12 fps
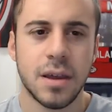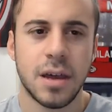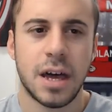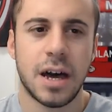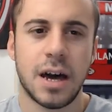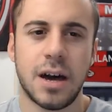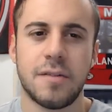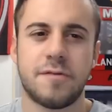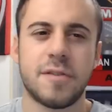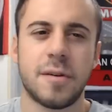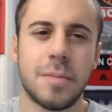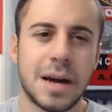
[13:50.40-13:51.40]

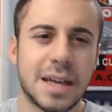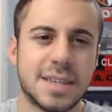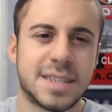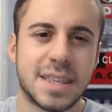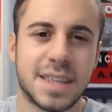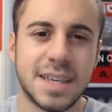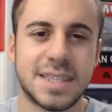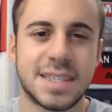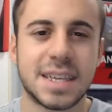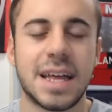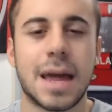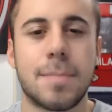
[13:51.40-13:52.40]
from a
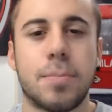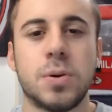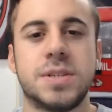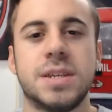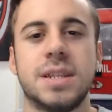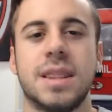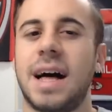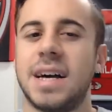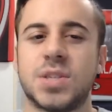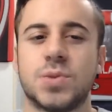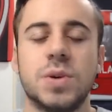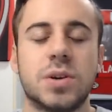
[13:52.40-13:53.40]
statistic that I posted
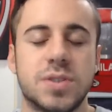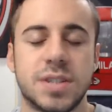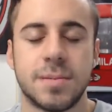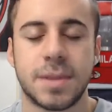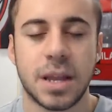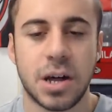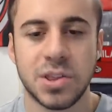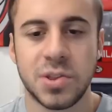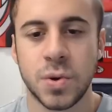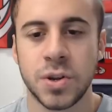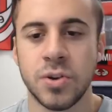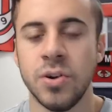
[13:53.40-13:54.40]
last week or something on
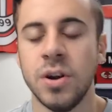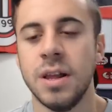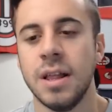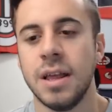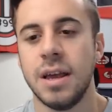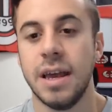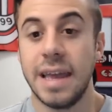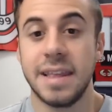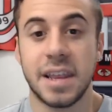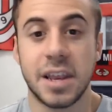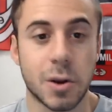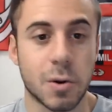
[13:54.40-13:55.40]
Twitter
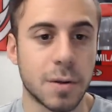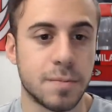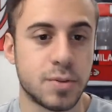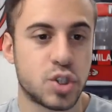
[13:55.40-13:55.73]
in Europe.